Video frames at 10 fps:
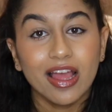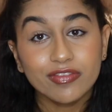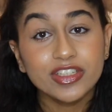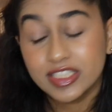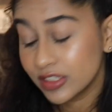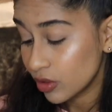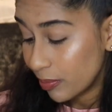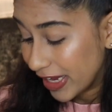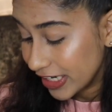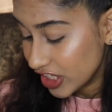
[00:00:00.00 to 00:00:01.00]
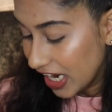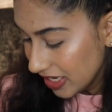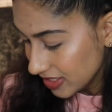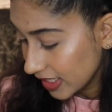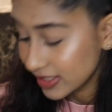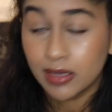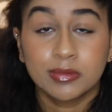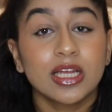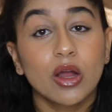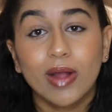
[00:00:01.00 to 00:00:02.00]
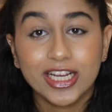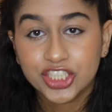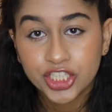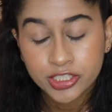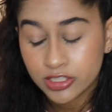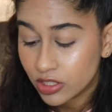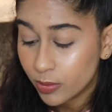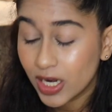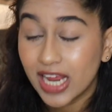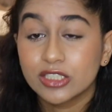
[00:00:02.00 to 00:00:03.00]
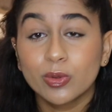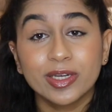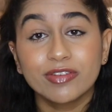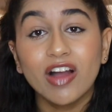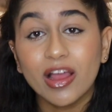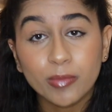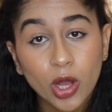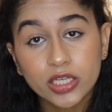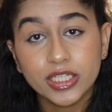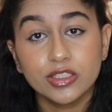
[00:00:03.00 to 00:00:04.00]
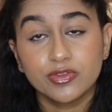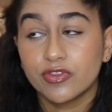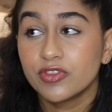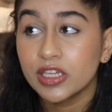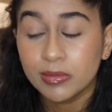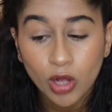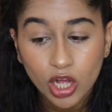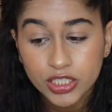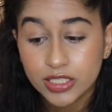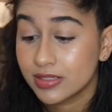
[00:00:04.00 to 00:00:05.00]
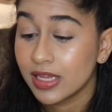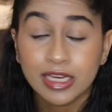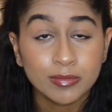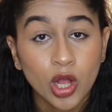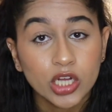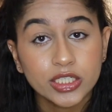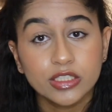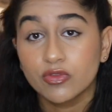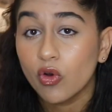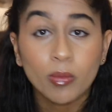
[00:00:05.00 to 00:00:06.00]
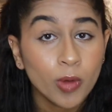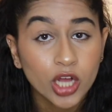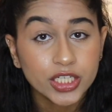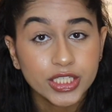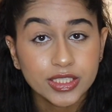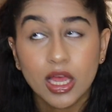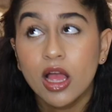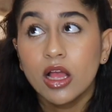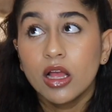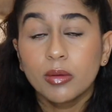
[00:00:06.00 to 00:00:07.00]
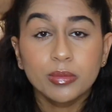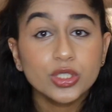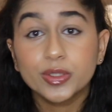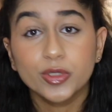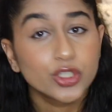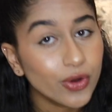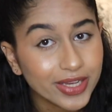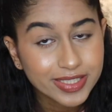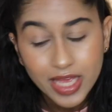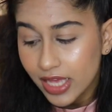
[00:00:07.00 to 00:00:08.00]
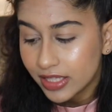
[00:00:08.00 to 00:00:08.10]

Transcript: Every single page has exam style questions. Some are like 25 markers, 15 markers, 9 markers, 4 markers, multiple choice.